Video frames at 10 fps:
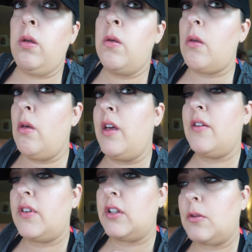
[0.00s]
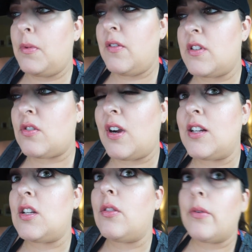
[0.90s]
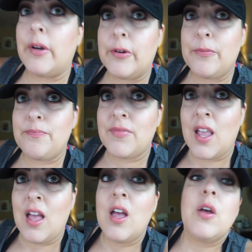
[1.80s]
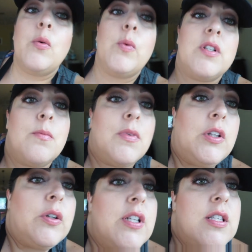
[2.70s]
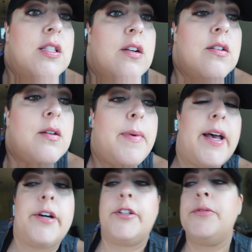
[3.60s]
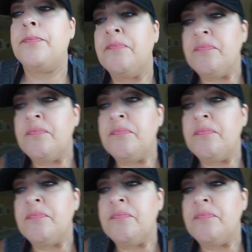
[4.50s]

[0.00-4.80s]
I have a little bit of a scratchy throat, which I'm a little concerned about.